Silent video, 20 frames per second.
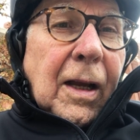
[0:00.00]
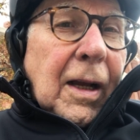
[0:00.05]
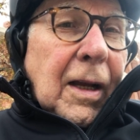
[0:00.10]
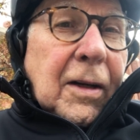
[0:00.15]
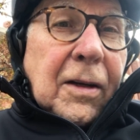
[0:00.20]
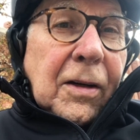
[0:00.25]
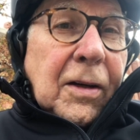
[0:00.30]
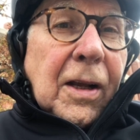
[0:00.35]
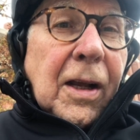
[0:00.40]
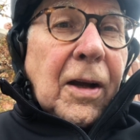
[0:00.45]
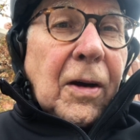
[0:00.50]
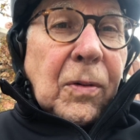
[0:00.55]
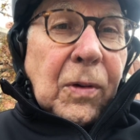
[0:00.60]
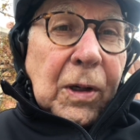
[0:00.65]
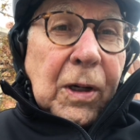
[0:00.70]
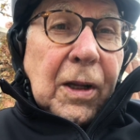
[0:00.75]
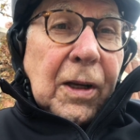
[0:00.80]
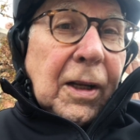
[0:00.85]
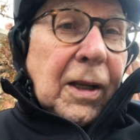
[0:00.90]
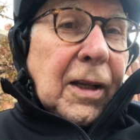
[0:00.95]
don't know how we're
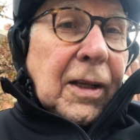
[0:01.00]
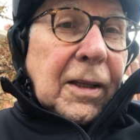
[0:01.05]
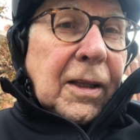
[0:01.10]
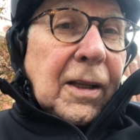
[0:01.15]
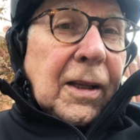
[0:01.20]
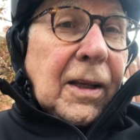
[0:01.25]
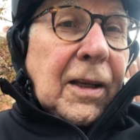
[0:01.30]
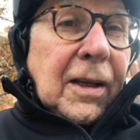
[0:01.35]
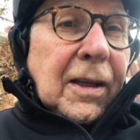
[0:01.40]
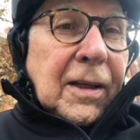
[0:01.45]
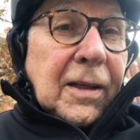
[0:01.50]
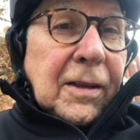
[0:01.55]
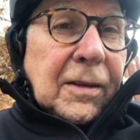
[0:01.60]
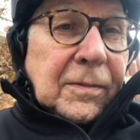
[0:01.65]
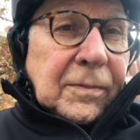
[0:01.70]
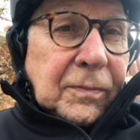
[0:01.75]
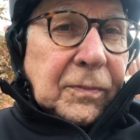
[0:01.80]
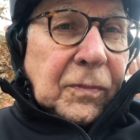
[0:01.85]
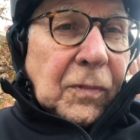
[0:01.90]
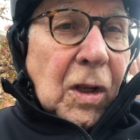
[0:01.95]
going to get the
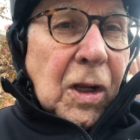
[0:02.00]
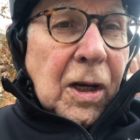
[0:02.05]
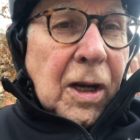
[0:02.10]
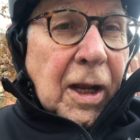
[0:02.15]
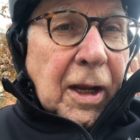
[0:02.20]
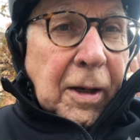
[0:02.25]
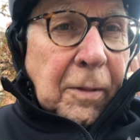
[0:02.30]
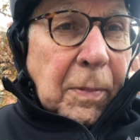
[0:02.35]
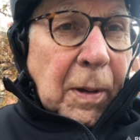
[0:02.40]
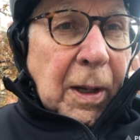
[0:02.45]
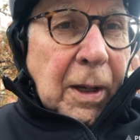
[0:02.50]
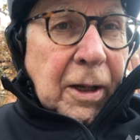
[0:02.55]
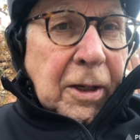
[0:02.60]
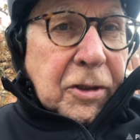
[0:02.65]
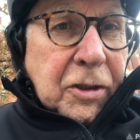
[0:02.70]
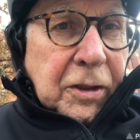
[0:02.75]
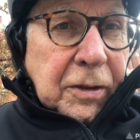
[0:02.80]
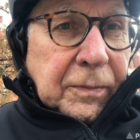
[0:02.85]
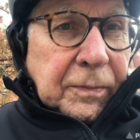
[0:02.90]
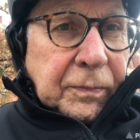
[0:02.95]
NEDAC
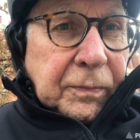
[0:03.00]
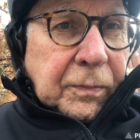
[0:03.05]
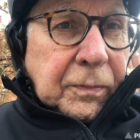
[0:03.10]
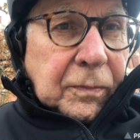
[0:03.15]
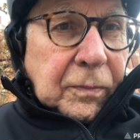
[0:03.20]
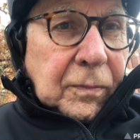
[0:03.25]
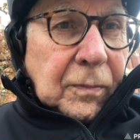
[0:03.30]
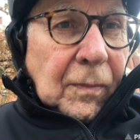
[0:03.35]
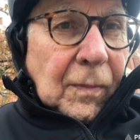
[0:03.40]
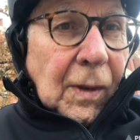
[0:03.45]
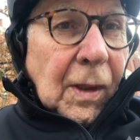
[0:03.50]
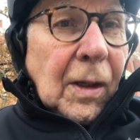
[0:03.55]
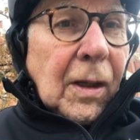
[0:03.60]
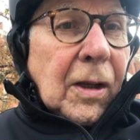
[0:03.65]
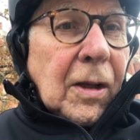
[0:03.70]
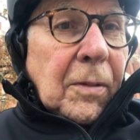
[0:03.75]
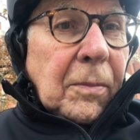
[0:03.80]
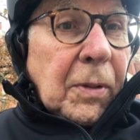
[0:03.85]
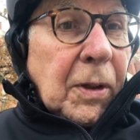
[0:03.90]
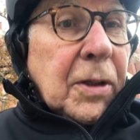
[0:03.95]
passed,
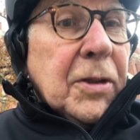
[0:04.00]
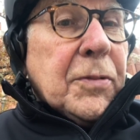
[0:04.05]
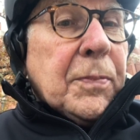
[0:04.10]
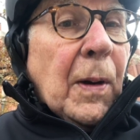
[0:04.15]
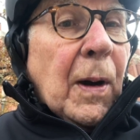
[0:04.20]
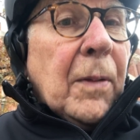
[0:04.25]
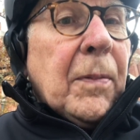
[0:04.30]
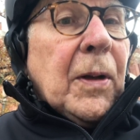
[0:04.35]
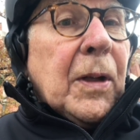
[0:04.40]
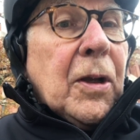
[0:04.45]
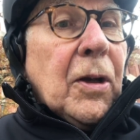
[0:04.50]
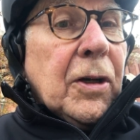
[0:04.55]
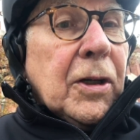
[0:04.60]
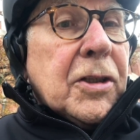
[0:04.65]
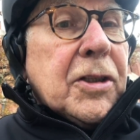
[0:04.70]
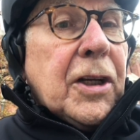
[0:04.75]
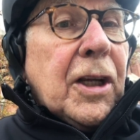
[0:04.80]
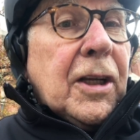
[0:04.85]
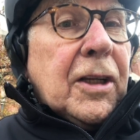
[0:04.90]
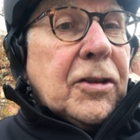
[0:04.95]
but it's probably going to
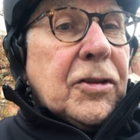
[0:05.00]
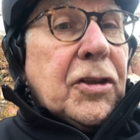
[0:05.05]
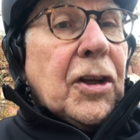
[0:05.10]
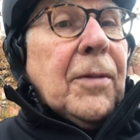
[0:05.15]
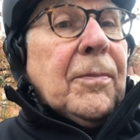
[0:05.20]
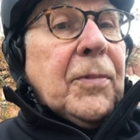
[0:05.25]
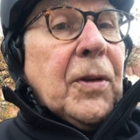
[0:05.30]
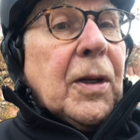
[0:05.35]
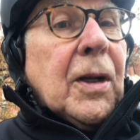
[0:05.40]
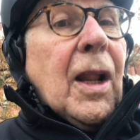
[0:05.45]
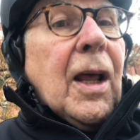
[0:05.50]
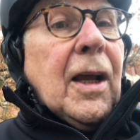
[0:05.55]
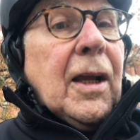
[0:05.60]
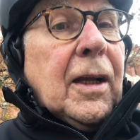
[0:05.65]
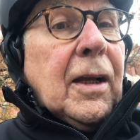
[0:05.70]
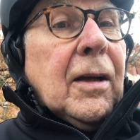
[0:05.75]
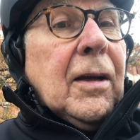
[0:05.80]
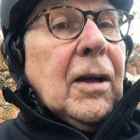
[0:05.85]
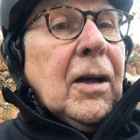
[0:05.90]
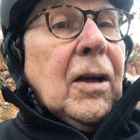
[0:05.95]
take something
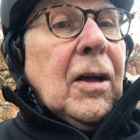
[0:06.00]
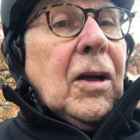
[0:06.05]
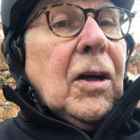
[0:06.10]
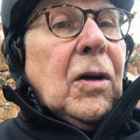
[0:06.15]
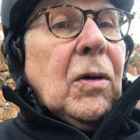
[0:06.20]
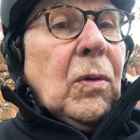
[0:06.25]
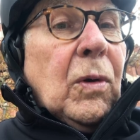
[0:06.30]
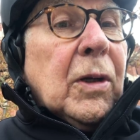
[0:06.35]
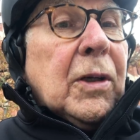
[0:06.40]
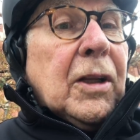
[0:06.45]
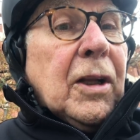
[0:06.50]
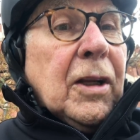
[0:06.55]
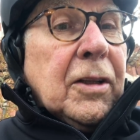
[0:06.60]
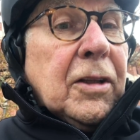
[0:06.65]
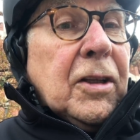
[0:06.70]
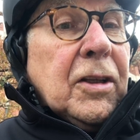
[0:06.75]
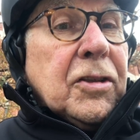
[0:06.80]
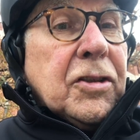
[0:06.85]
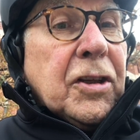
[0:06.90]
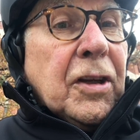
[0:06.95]
like what got
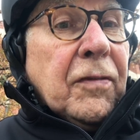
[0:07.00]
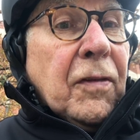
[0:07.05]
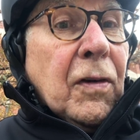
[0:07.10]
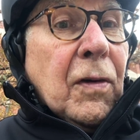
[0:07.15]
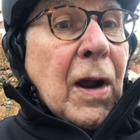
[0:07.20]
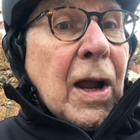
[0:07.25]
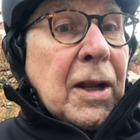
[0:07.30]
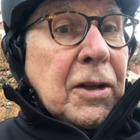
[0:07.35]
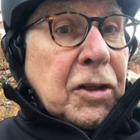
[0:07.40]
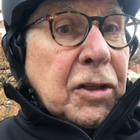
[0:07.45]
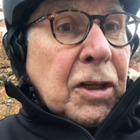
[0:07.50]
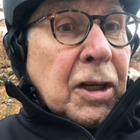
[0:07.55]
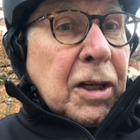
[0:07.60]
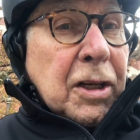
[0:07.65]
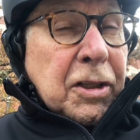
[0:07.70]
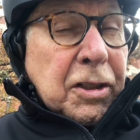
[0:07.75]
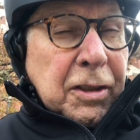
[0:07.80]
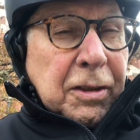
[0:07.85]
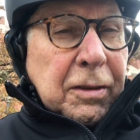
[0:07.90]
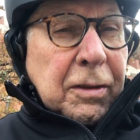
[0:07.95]
the civil rights
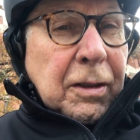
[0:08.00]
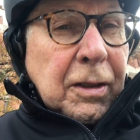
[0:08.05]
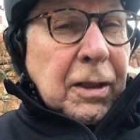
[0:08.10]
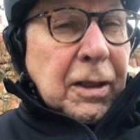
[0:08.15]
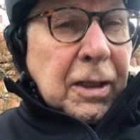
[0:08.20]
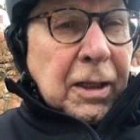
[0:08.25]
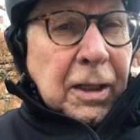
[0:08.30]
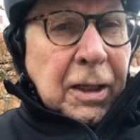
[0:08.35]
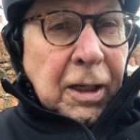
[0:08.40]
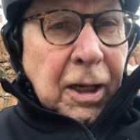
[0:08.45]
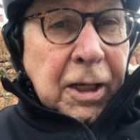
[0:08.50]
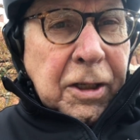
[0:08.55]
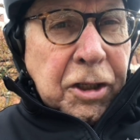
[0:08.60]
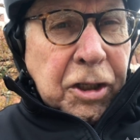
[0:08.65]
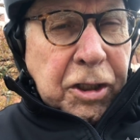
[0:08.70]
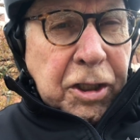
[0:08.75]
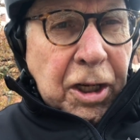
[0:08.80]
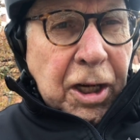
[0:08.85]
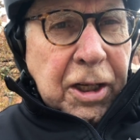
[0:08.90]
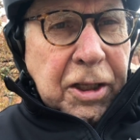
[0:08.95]

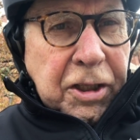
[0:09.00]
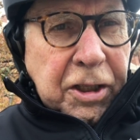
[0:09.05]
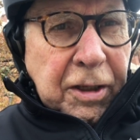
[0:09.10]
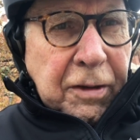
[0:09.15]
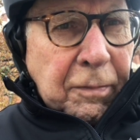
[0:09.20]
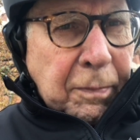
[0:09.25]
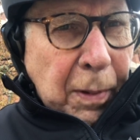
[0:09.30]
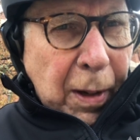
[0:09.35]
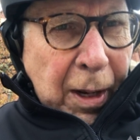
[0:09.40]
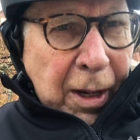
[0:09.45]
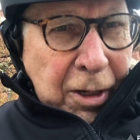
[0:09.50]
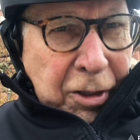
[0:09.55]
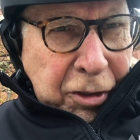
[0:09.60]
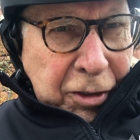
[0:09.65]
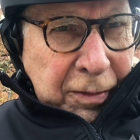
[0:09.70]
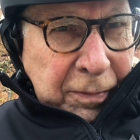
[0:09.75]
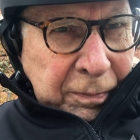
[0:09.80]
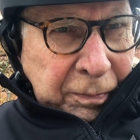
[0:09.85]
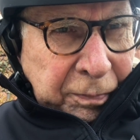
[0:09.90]
legislation passed.